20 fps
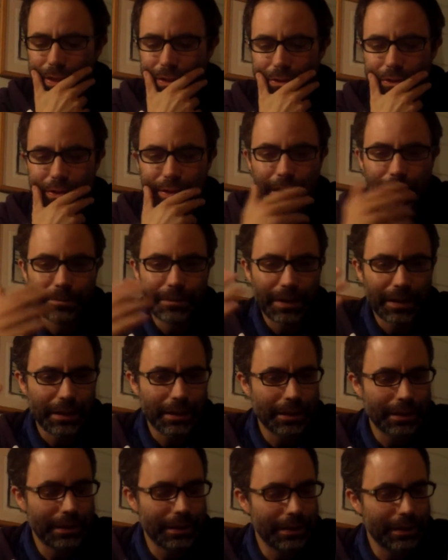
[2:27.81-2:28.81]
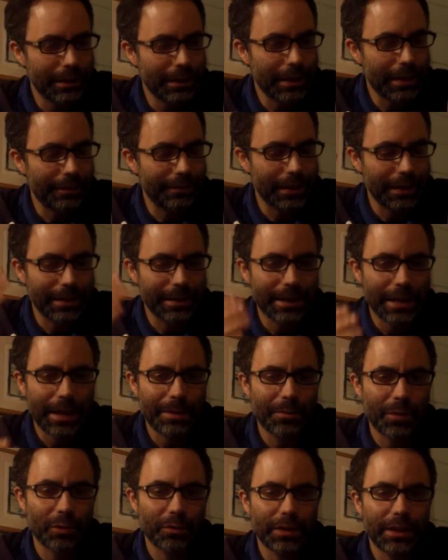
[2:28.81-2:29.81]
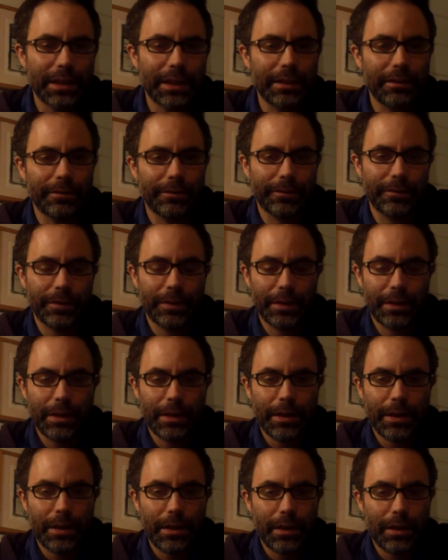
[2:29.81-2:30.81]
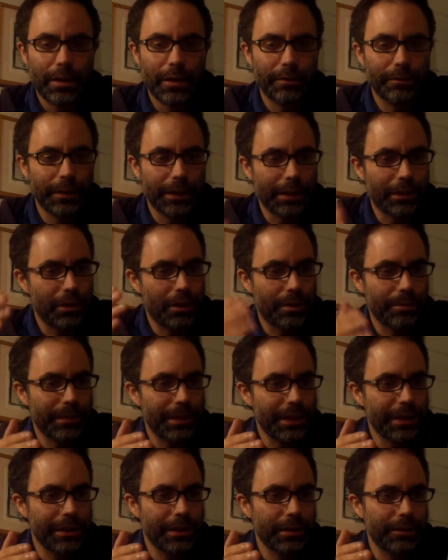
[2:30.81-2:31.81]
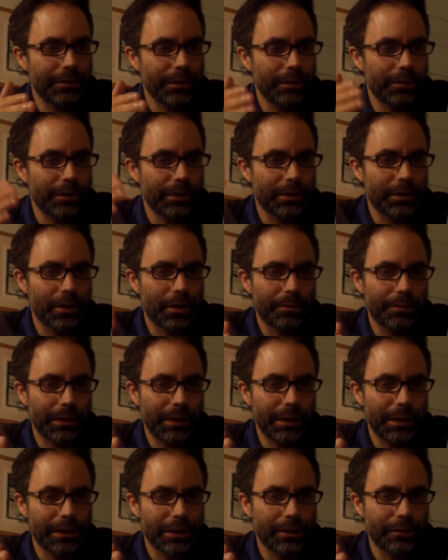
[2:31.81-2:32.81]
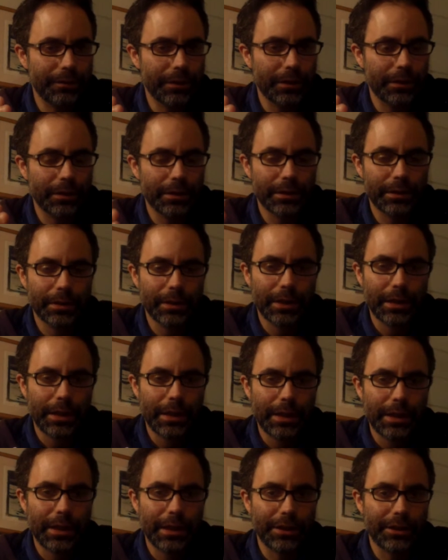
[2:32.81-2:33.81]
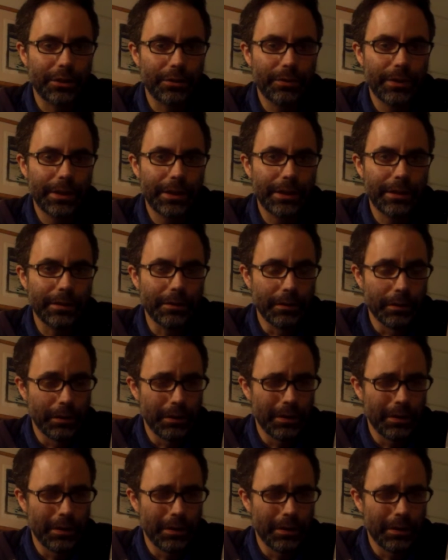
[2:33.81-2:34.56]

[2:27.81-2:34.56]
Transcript: And he's saying that have that same motif of like combination of units, and unit.